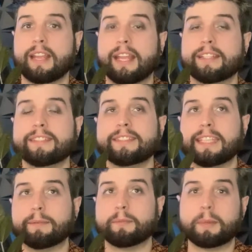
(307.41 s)
and
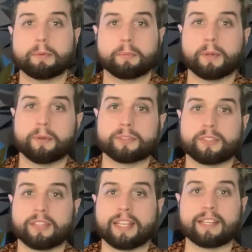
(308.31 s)
see when people post
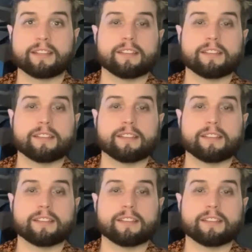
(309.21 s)
on like